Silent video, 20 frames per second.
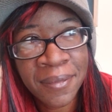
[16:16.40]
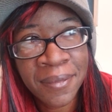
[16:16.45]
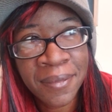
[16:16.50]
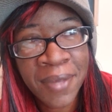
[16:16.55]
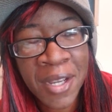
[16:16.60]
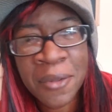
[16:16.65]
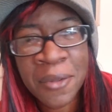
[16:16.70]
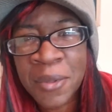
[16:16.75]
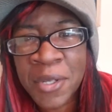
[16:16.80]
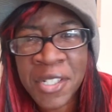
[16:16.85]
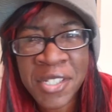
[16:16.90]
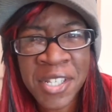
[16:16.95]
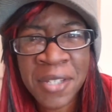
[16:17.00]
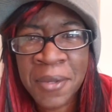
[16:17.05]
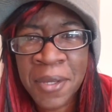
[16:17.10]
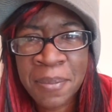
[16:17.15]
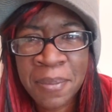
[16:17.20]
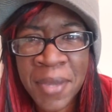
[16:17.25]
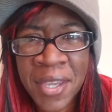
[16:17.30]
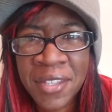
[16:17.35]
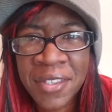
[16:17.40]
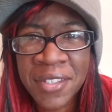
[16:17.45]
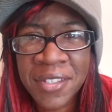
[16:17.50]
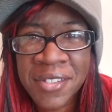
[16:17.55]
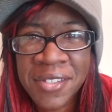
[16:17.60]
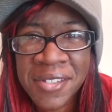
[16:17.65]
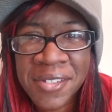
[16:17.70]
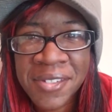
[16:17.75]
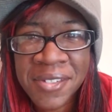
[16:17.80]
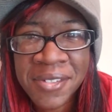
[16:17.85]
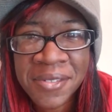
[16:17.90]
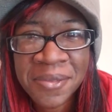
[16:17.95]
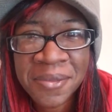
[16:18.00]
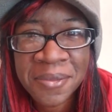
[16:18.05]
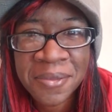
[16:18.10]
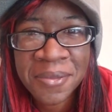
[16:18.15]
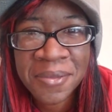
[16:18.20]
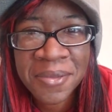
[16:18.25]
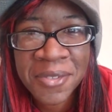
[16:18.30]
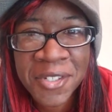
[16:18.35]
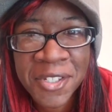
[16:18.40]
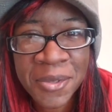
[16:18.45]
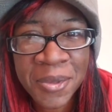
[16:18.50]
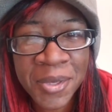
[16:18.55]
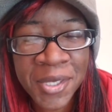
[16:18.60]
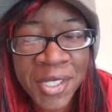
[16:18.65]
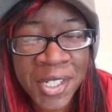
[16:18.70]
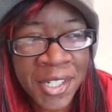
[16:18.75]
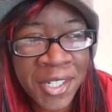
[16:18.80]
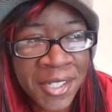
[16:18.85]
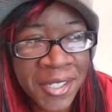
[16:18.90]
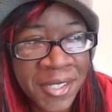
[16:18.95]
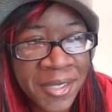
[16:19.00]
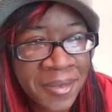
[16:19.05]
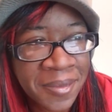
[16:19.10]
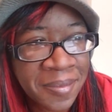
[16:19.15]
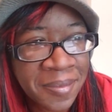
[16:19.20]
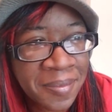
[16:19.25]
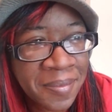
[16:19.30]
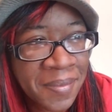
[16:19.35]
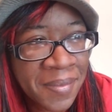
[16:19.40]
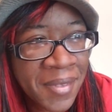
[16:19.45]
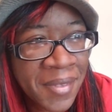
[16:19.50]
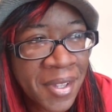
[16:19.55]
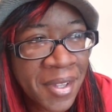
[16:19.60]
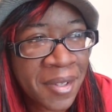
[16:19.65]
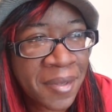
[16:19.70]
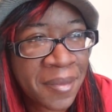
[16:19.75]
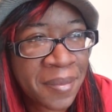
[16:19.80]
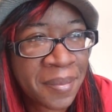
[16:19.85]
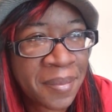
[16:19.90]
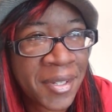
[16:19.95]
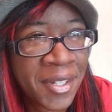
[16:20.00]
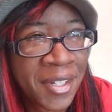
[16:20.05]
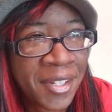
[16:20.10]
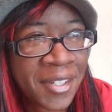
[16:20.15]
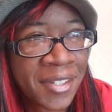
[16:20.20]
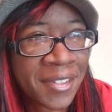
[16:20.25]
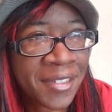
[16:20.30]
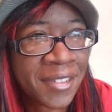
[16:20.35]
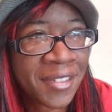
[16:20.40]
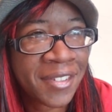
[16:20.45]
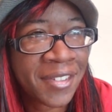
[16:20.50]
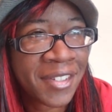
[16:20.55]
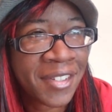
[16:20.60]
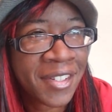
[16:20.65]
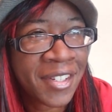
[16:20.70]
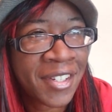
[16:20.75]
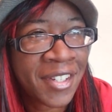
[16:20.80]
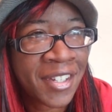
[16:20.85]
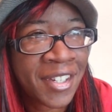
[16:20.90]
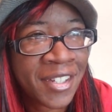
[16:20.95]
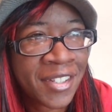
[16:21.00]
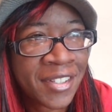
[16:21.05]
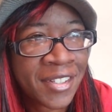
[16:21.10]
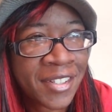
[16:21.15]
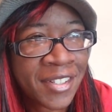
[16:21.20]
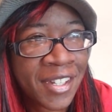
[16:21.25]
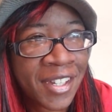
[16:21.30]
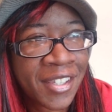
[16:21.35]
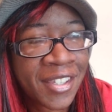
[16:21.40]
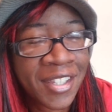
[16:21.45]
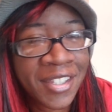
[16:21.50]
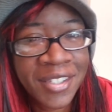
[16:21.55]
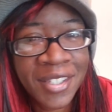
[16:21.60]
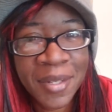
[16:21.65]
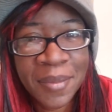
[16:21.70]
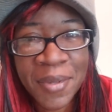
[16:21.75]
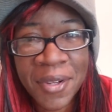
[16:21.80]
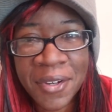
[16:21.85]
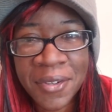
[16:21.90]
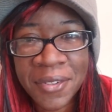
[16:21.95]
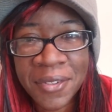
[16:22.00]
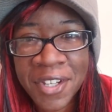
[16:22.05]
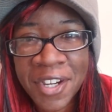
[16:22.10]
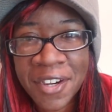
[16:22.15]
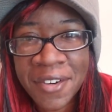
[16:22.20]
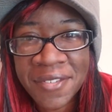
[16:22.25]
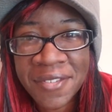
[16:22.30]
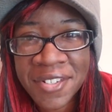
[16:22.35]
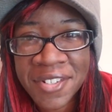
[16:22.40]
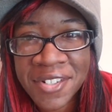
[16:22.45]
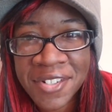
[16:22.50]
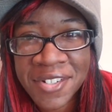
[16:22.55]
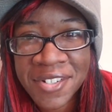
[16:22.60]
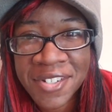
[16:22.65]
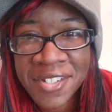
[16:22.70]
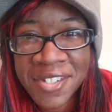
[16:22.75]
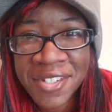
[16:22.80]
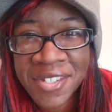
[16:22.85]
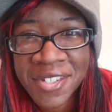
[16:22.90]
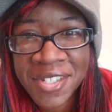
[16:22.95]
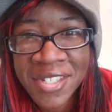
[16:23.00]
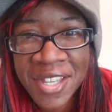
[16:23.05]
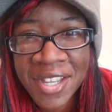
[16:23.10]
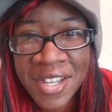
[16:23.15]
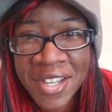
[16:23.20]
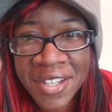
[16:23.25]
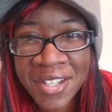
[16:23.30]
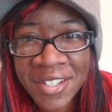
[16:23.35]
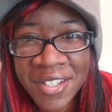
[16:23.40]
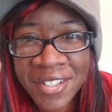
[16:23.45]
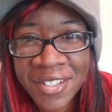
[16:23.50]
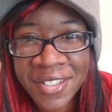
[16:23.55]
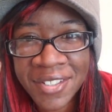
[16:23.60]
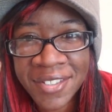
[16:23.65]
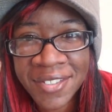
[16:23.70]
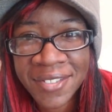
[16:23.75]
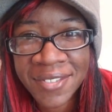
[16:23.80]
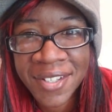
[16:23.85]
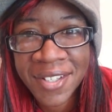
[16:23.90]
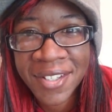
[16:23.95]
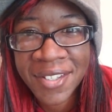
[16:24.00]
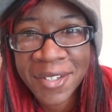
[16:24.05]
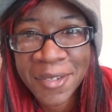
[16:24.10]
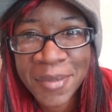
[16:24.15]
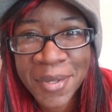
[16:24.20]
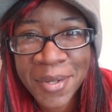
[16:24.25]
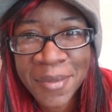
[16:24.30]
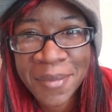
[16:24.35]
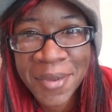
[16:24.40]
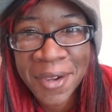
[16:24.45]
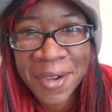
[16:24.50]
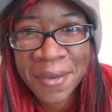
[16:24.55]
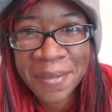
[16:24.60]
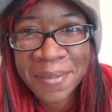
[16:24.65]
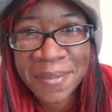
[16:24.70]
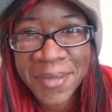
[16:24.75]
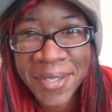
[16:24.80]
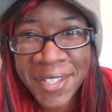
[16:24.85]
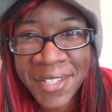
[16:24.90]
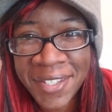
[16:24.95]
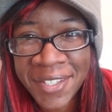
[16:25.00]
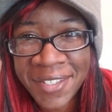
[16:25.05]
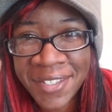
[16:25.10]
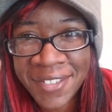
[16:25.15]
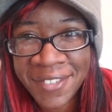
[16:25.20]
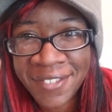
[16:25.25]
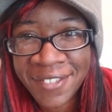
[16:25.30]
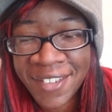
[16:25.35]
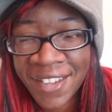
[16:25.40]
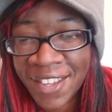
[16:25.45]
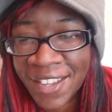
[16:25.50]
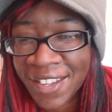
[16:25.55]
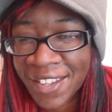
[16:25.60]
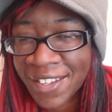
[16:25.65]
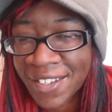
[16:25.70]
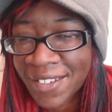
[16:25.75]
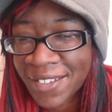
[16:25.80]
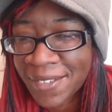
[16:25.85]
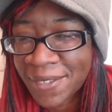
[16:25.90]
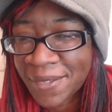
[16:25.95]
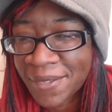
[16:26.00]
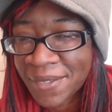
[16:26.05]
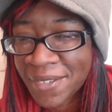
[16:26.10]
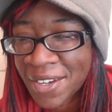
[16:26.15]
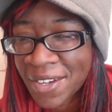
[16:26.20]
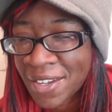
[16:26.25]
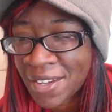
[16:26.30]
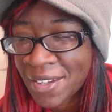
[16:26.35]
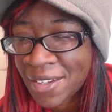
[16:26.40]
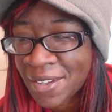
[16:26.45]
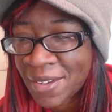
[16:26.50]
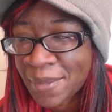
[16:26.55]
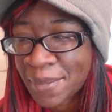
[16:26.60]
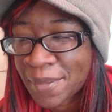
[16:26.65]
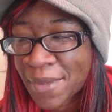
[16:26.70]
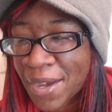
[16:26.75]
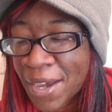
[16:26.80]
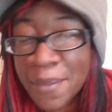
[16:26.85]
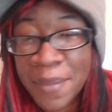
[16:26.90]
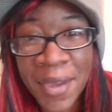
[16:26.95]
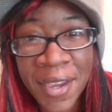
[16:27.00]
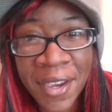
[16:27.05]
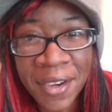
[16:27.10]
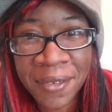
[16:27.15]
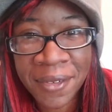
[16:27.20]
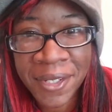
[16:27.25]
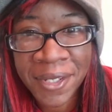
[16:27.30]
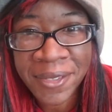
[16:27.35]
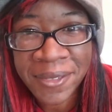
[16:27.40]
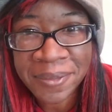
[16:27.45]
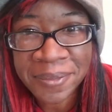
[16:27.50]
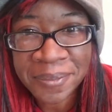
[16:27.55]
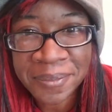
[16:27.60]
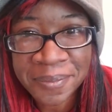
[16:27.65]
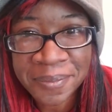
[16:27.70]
don't want to make this too long, but I think that about covers a little bit about me and my background.